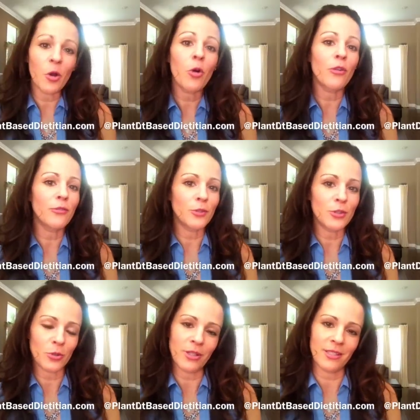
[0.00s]
whole food
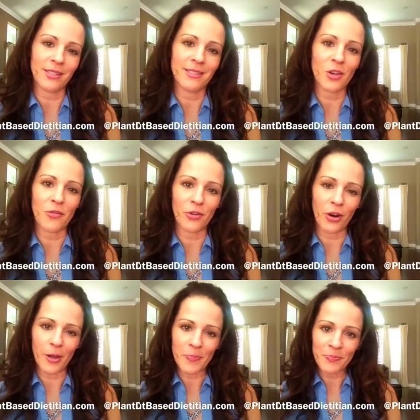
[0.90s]
sources
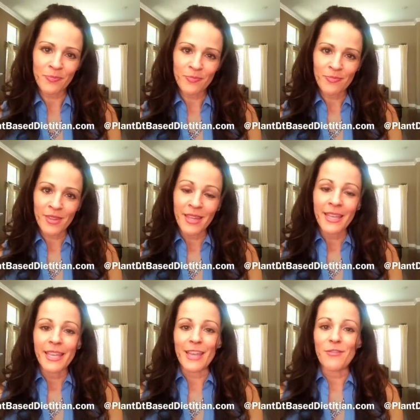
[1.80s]
overall.
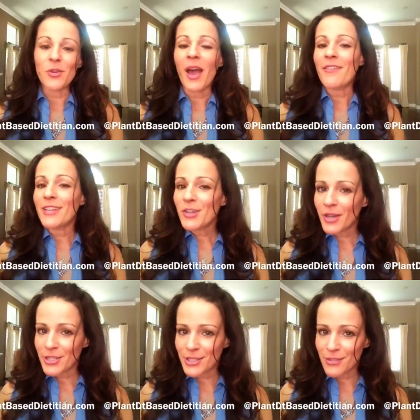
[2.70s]
If you have any
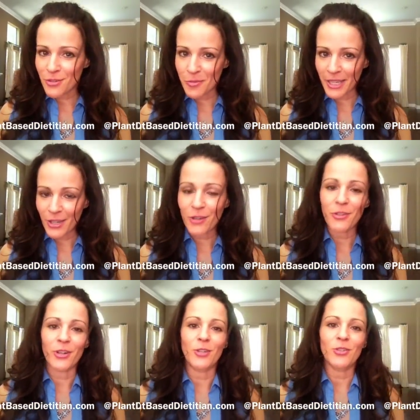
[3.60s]
questions for me or if
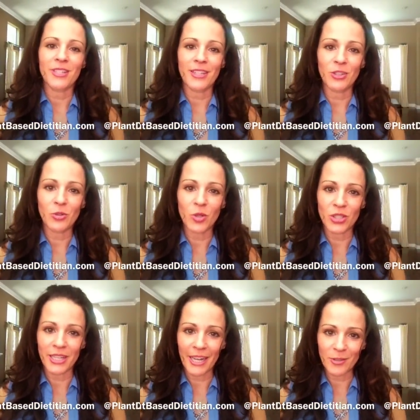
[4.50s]
you're interested in
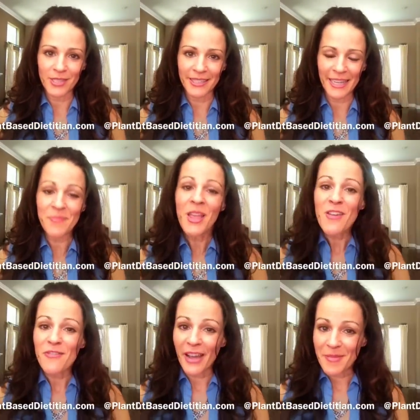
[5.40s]
nutrition counseling,
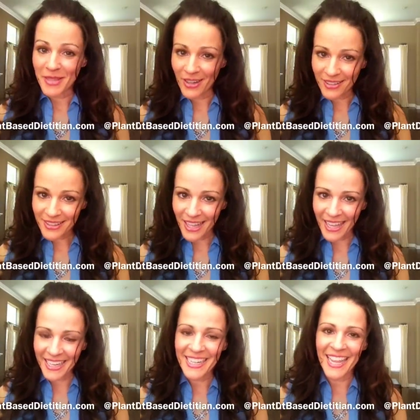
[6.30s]
find me
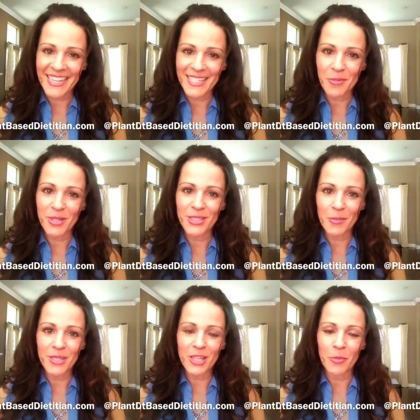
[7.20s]
online at
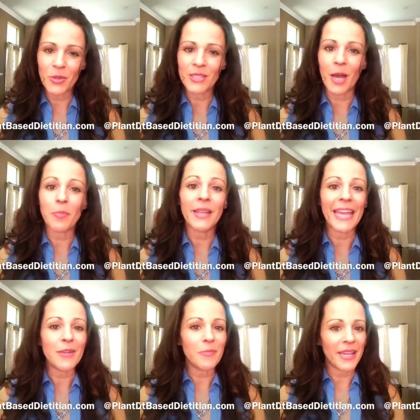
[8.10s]

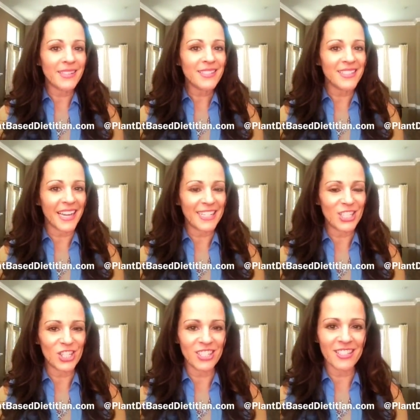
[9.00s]

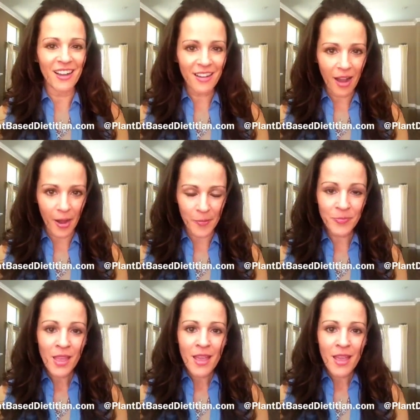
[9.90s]
www.plantbaseddietitian.com.